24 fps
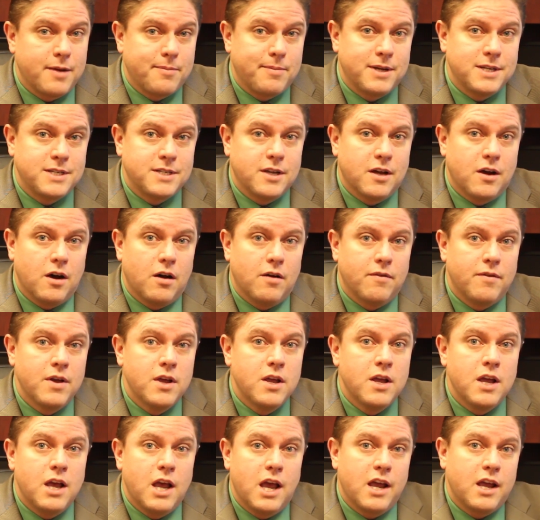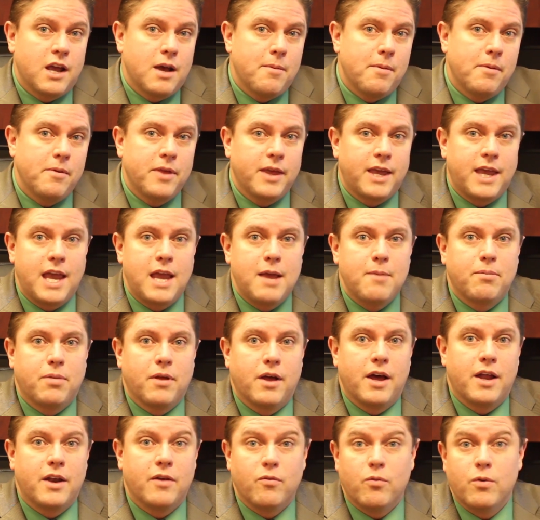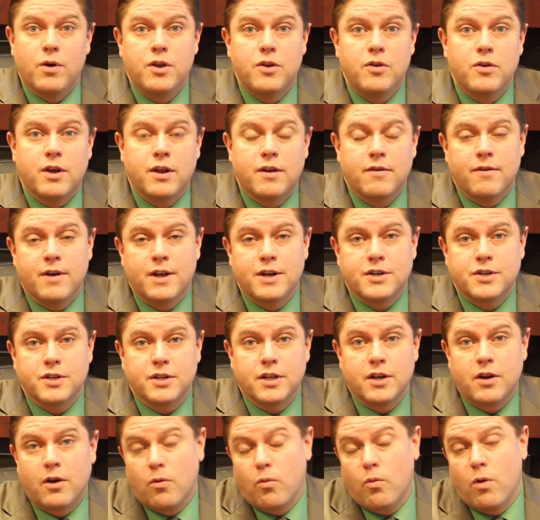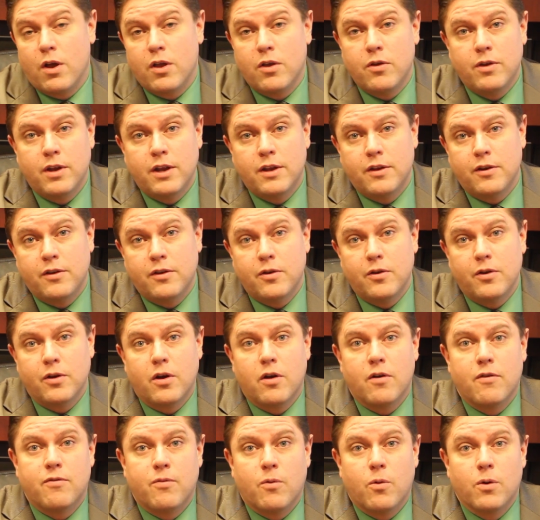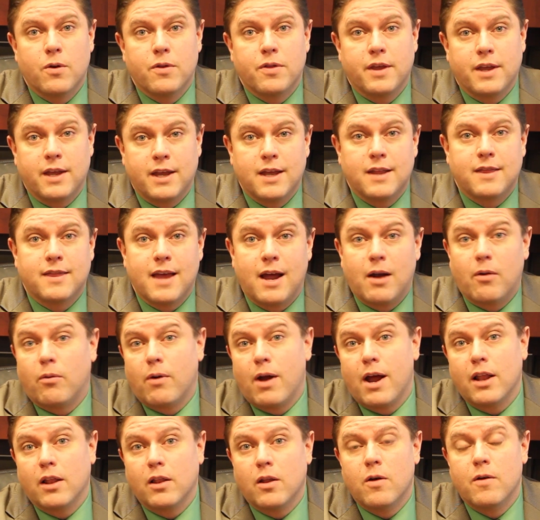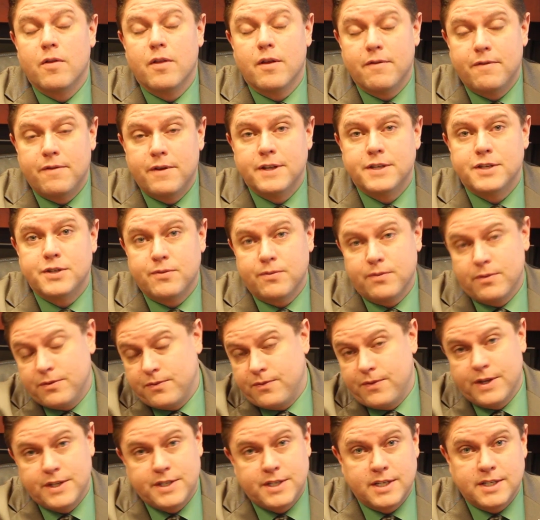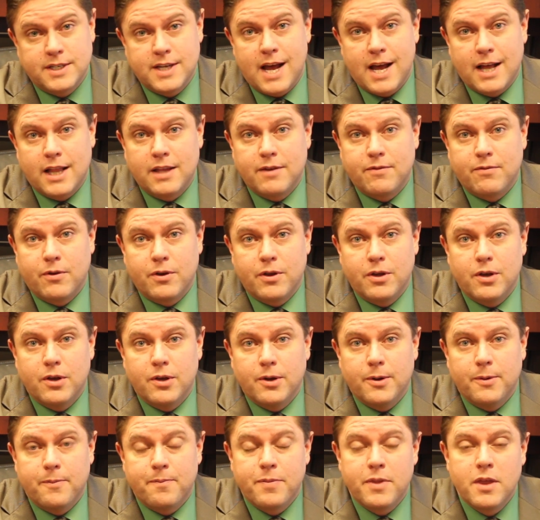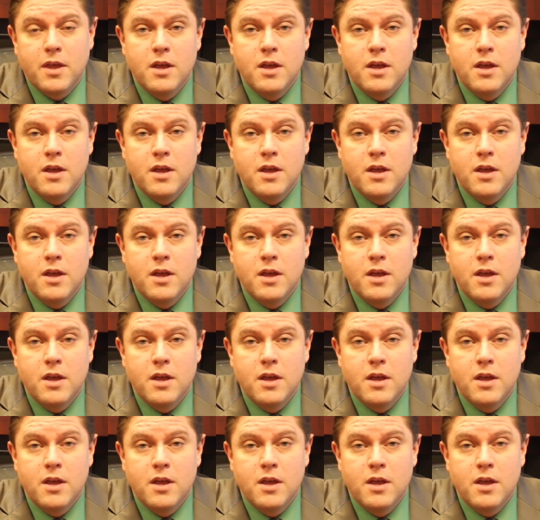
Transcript: like myself, and come up with a game plan of when you can eventually, or what you need to do to go forth and get that right loan that fits fits exactly for you.